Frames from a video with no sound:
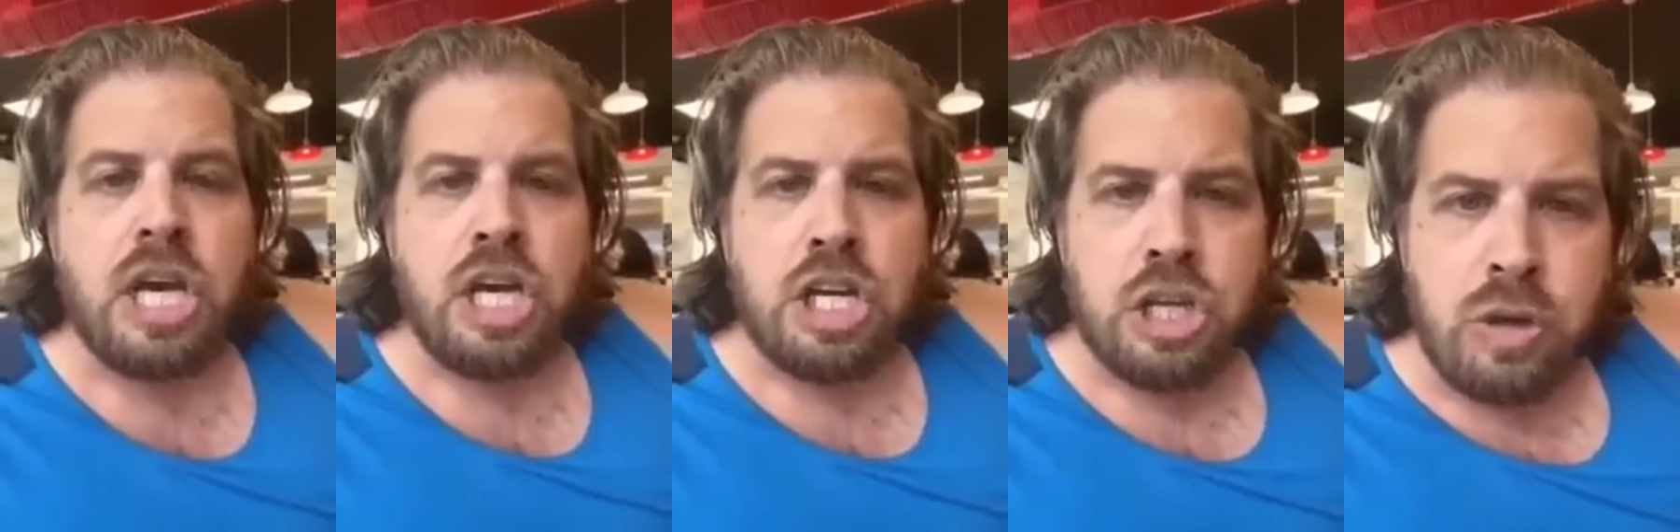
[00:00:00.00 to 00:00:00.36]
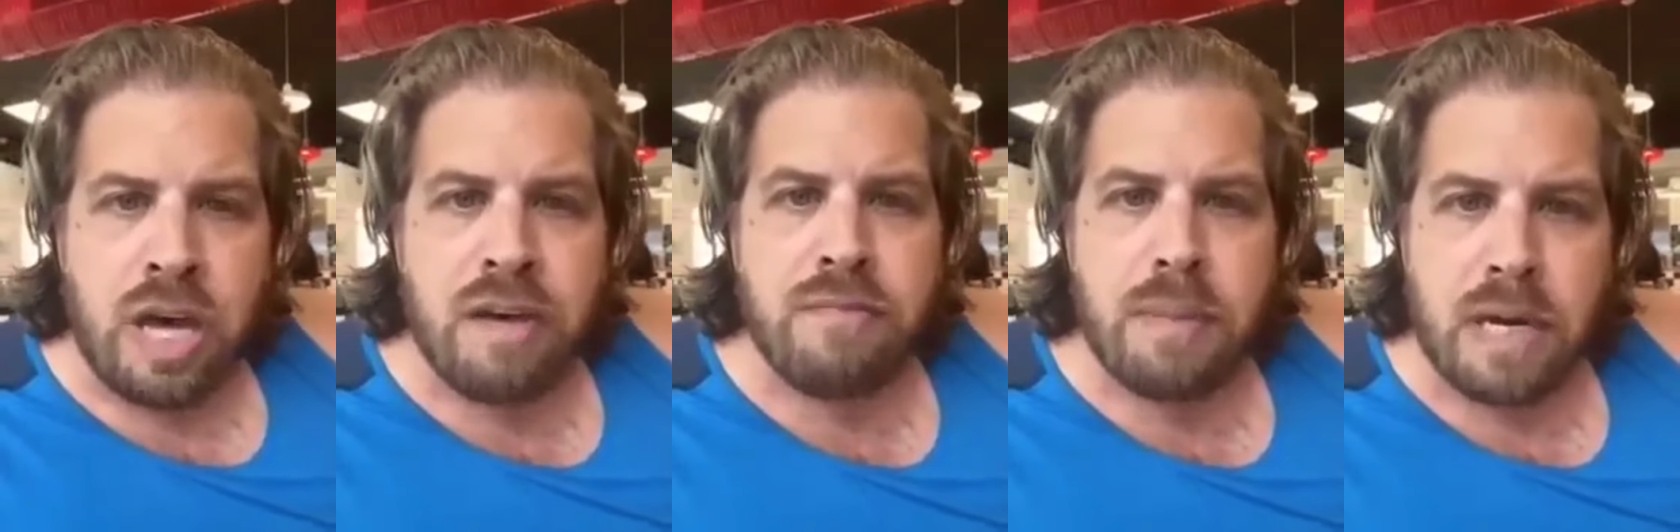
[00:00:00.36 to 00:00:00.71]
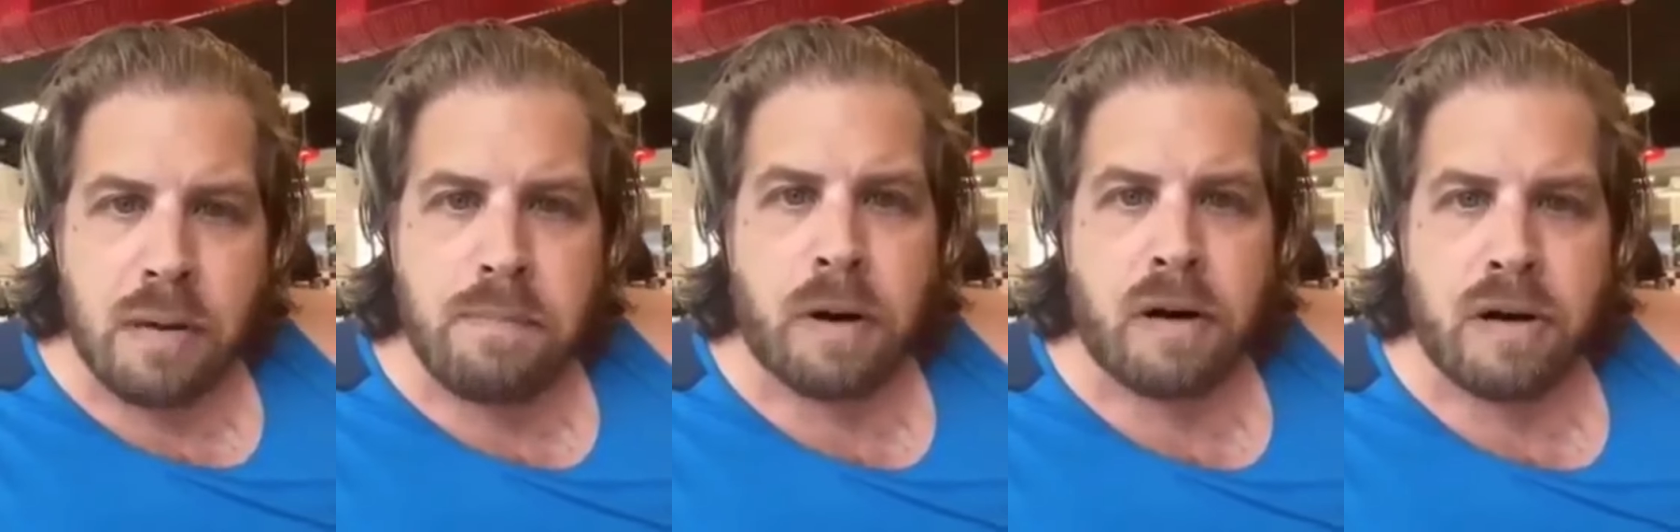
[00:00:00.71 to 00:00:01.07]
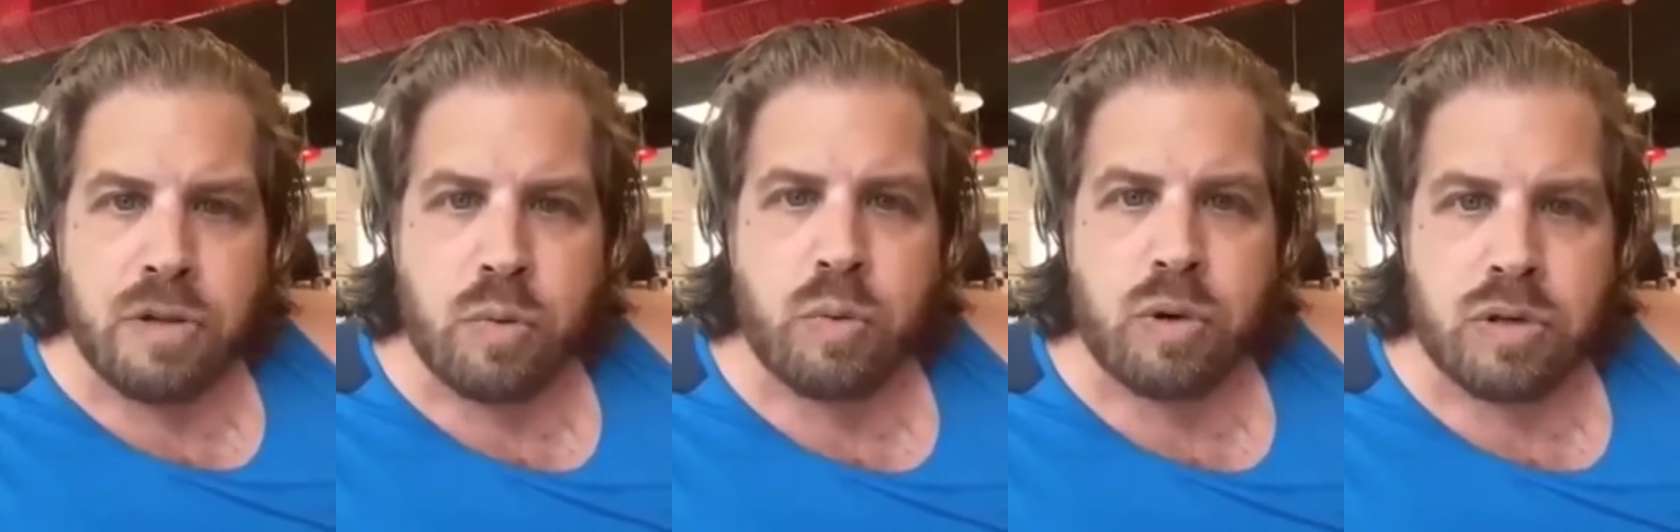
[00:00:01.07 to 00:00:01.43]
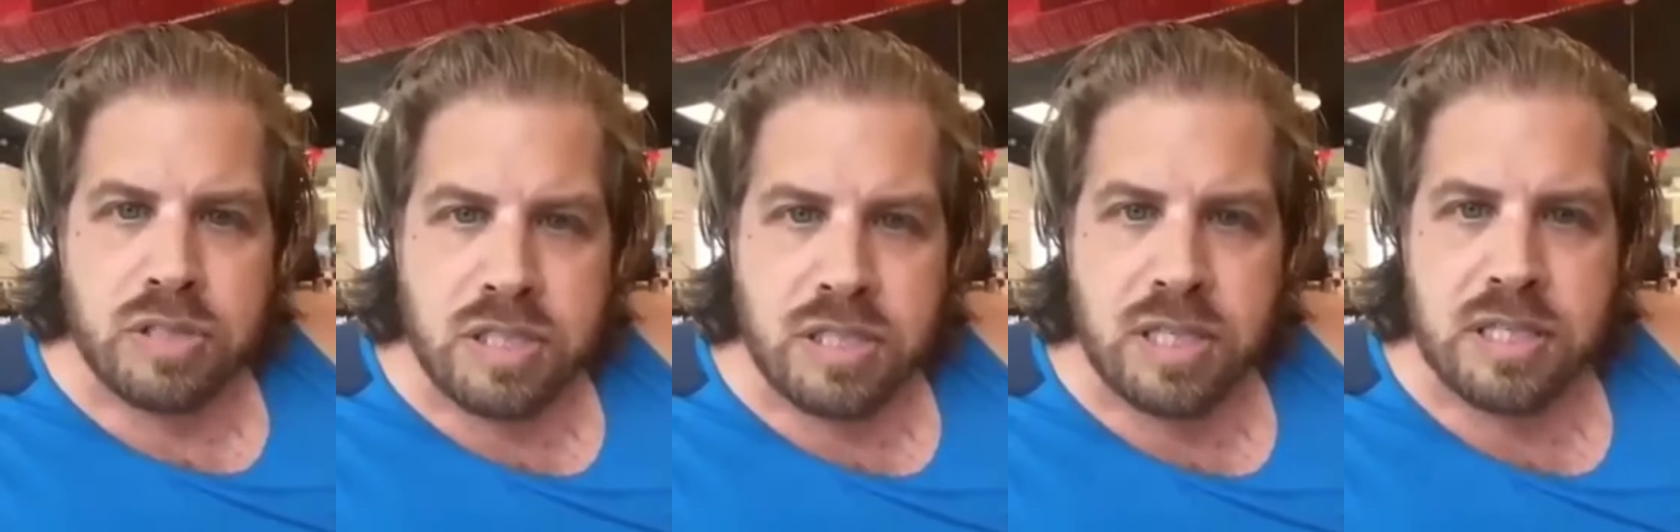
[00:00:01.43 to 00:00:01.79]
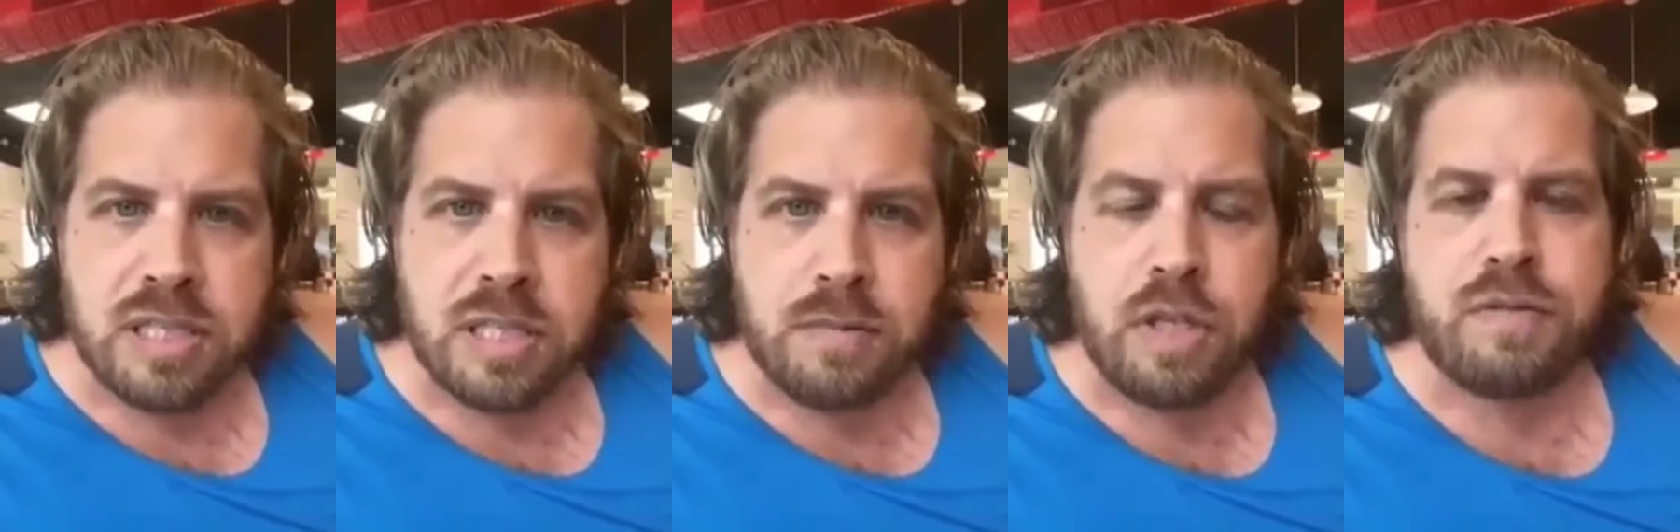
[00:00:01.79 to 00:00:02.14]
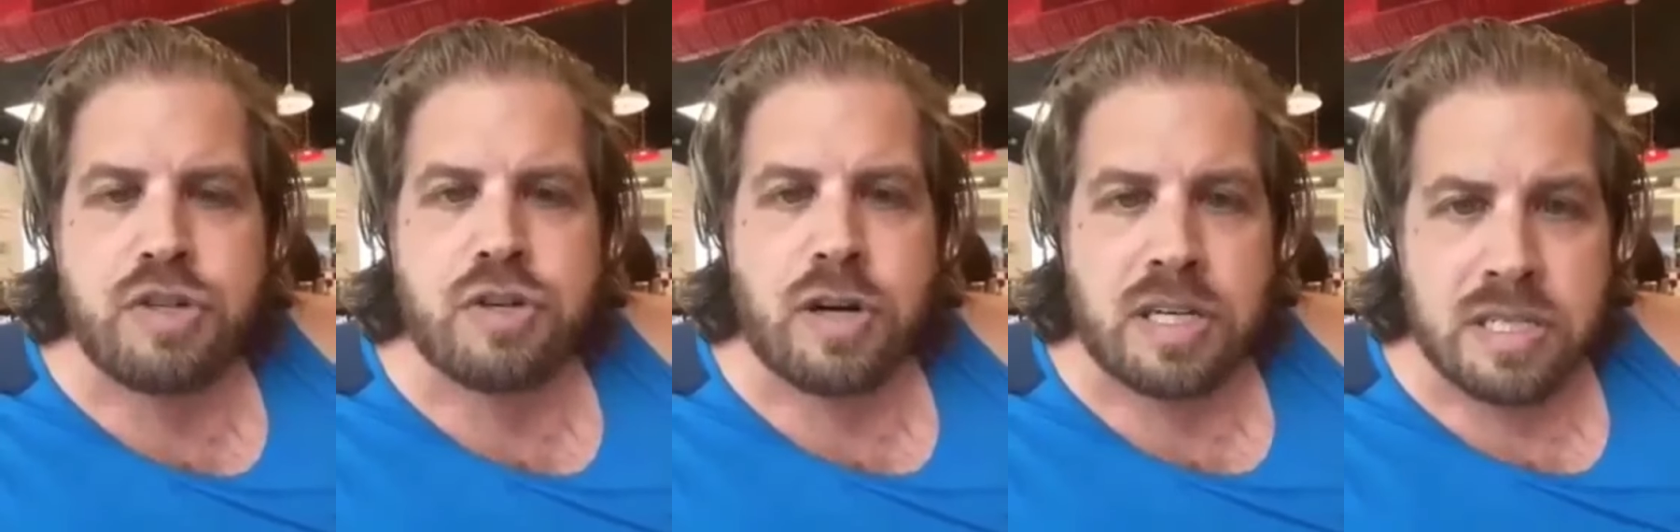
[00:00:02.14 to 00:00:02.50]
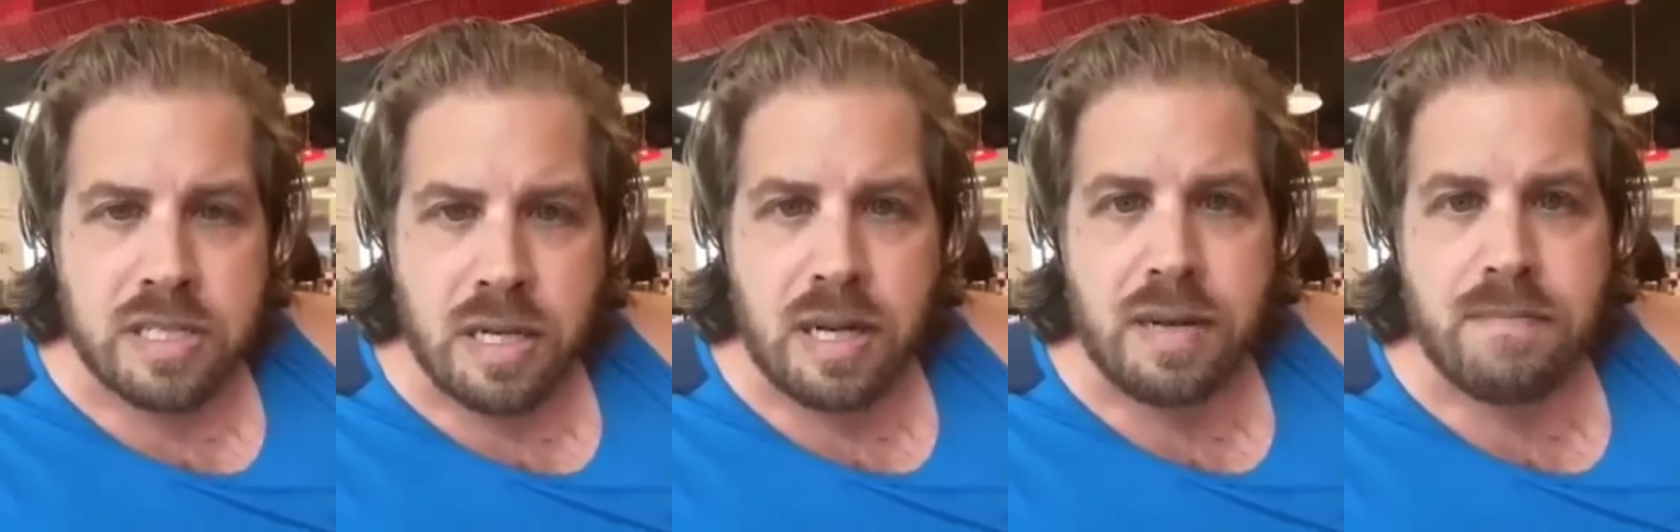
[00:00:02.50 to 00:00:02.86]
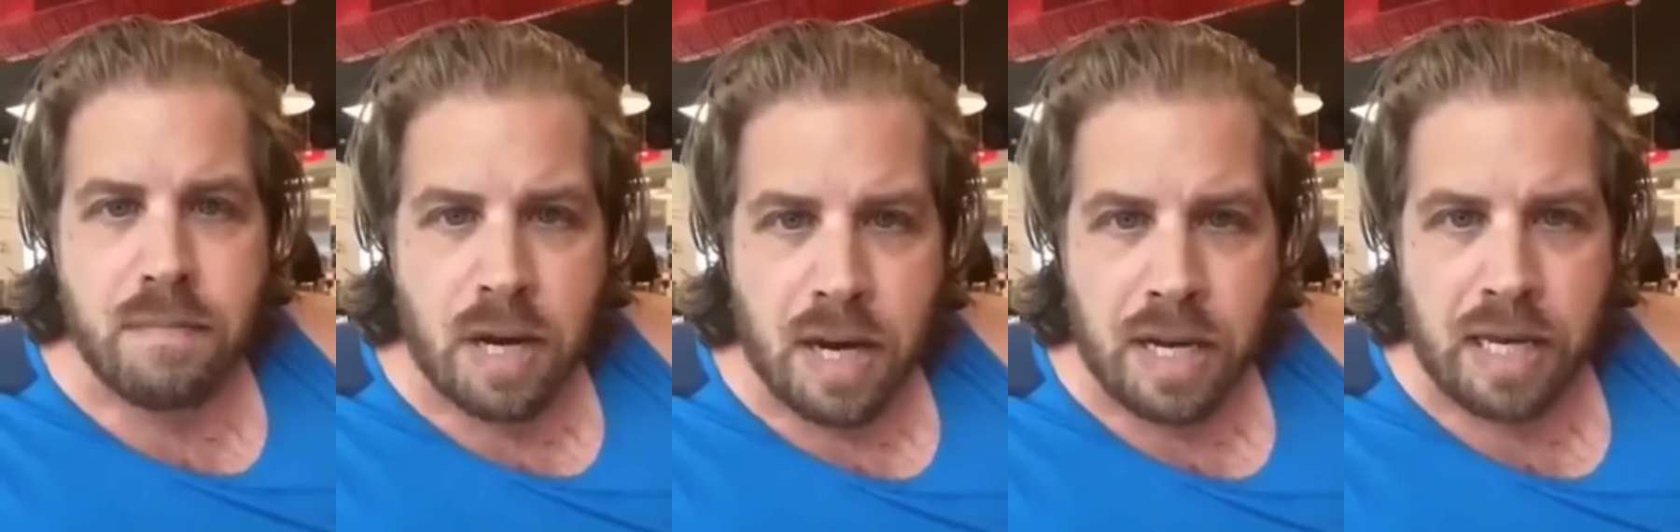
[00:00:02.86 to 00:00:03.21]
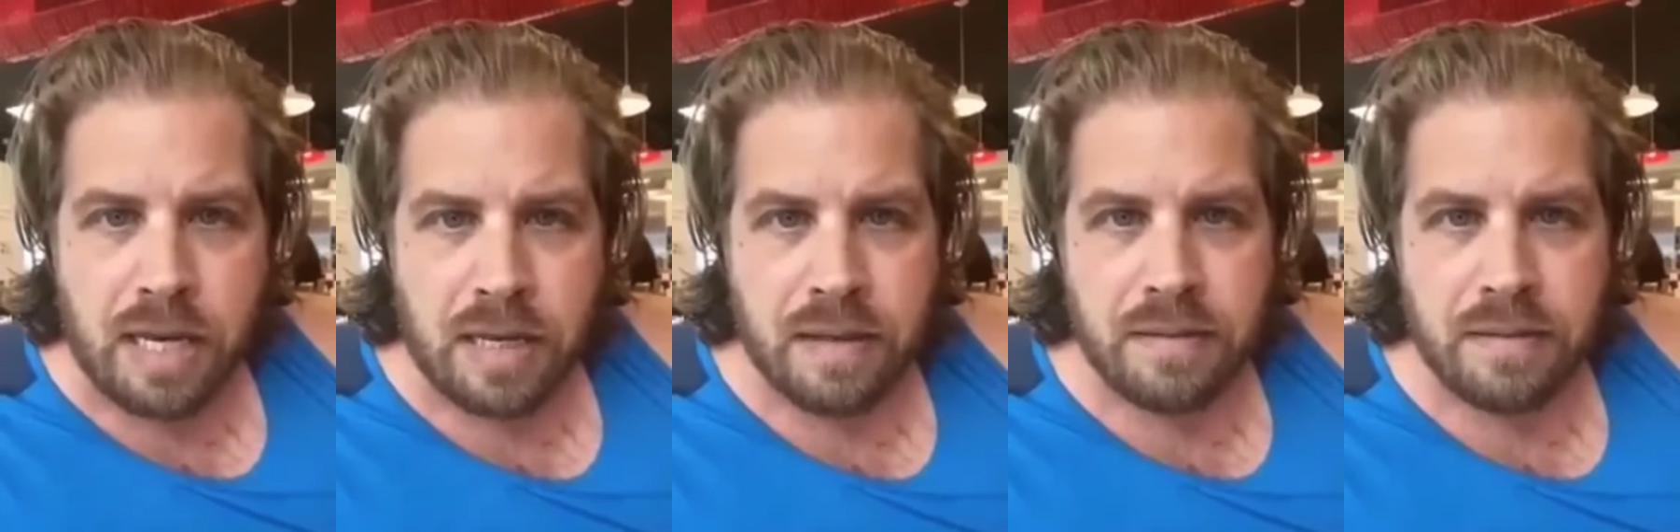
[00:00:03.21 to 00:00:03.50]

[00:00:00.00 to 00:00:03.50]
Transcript: you have been a part of the world system. You've trusted in money.